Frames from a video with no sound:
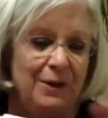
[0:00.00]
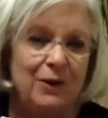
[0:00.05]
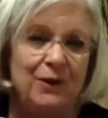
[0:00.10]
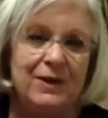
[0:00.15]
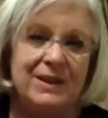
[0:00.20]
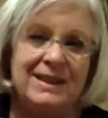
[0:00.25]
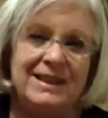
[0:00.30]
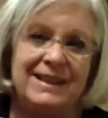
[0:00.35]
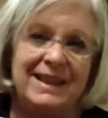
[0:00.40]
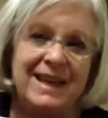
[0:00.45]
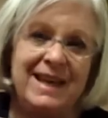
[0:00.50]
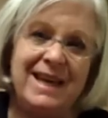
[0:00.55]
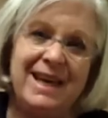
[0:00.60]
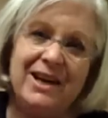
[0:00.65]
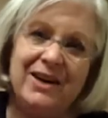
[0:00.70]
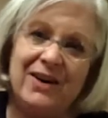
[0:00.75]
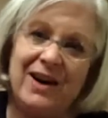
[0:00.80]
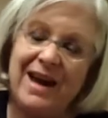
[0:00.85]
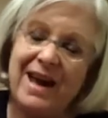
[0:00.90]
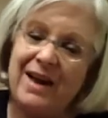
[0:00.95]
You can see
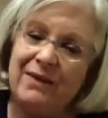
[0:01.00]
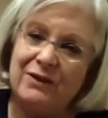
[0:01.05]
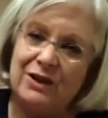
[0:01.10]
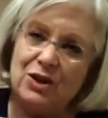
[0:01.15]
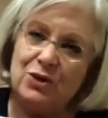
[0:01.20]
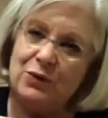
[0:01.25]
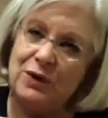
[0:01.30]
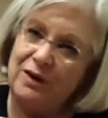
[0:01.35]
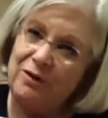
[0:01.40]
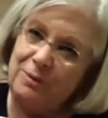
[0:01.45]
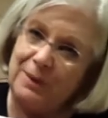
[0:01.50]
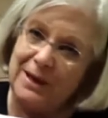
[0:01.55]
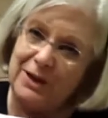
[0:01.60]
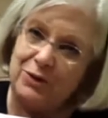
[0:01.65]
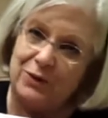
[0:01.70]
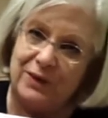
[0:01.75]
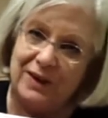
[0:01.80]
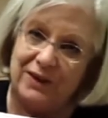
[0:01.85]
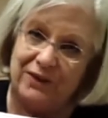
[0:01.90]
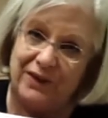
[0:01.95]
here I have a 12 by
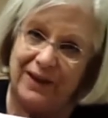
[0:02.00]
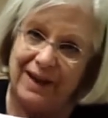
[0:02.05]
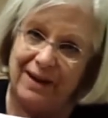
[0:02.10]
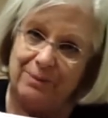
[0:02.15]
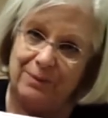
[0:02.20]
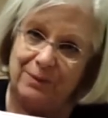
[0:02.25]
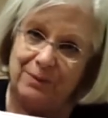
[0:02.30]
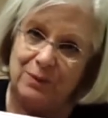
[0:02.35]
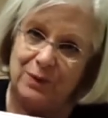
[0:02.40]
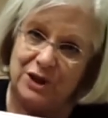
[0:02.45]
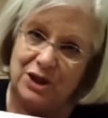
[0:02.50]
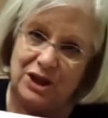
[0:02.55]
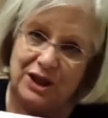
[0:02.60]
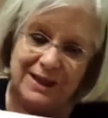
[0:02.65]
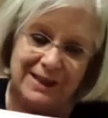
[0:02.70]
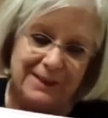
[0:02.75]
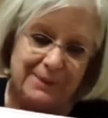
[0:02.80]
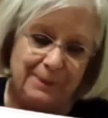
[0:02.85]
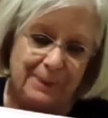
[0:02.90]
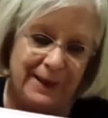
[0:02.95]
12 album, which
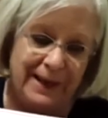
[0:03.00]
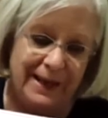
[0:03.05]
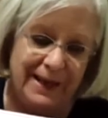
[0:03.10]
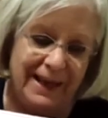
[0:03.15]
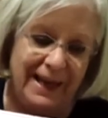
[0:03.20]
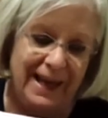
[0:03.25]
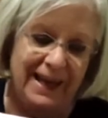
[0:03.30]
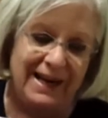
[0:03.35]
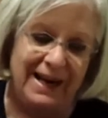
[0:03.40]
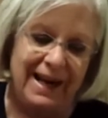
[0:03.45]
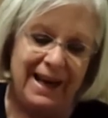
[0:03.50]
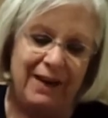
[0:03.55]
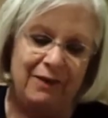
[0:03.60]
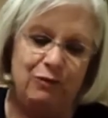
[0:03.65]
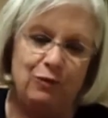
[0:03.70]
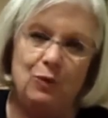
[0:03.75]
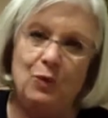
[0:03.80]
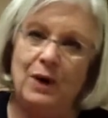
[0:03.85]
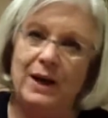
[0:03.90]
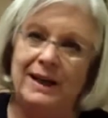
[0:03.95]
is big, and I
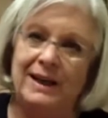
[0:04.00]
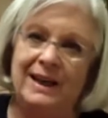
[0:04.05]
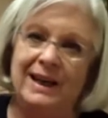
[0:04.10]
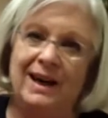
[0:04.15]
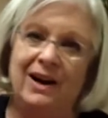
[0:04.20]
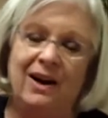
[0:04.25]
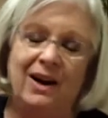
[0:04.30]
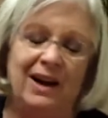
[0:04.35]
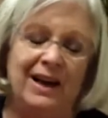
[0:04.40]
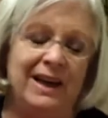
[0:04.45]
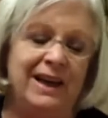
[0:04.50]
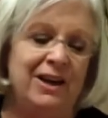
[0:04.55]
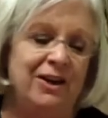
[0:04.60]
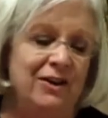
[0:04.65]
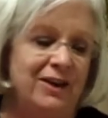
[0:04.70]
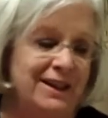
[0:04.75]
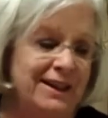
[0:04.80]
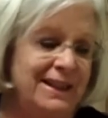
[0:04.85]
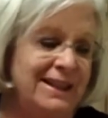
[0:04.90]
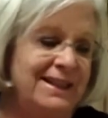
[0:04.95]
have one
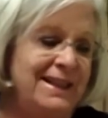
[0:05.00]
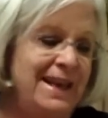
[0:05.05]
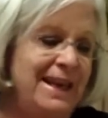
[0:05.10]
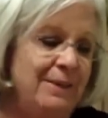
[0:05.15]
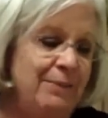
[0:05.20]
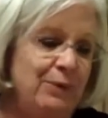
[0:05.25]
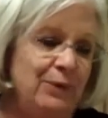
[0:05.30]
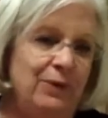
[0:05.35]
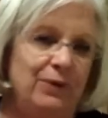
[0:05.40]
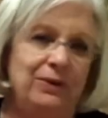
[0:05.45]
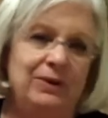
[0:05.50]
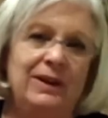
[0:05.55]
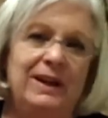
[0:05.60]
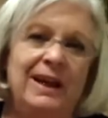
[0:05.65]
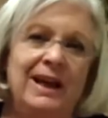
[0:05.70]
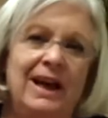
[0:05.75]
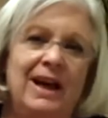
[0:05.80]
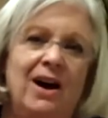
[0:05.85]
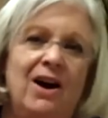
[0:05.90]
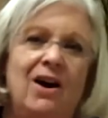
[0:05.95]
here at the table.
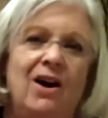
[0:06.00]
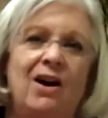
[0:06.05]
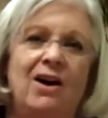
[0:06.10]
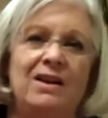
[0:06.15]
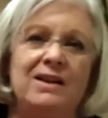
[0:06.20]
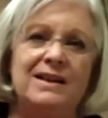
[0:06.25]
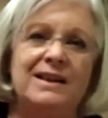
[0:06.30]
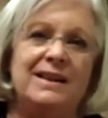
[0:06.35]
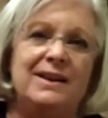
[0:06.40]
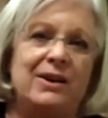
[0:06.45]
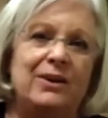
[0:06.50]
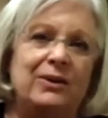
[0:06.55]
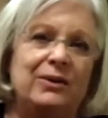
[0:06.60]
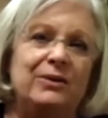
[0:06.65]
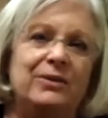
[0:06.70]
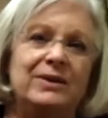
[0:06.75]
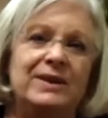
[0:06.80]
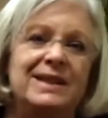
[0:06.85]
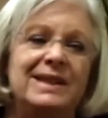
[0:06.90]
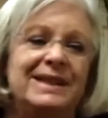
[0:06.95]

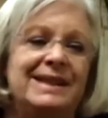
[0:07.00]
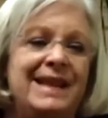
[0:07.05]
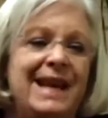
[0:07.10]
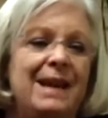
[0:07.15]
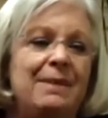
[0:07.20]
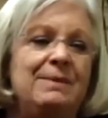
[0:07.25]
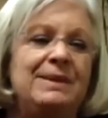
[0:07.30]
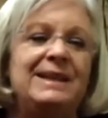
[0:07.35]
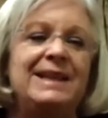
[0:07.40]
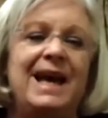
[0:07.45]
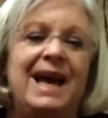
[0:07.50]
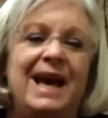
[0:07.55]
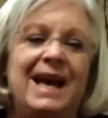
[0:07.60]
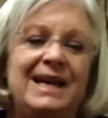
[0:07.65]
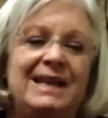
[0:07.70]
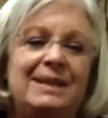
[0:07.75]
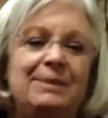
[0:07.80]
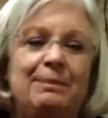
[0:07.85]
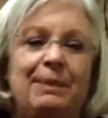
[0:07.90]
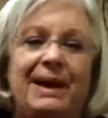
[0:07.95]
Also, same
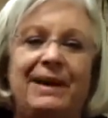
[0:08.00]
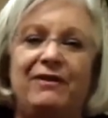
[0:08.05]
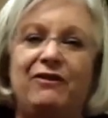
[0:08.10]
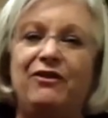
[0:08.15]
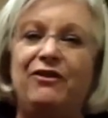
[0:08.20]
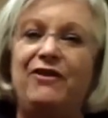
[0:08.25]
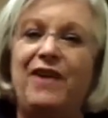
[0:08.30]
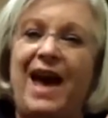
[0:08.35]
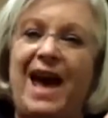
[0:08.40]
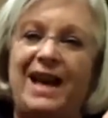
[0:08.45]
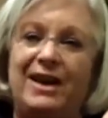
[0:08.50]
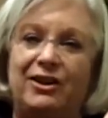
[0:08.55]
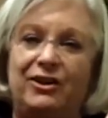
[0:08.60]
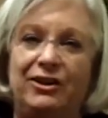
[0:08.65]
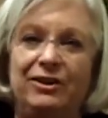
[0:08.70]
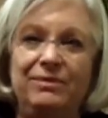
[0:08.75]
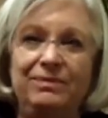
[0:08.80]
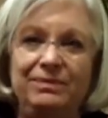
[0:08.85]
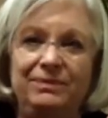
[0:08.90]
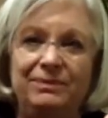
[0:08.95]
size but
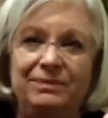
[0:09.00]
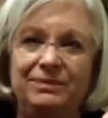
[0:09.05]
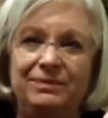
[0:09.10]
fatter.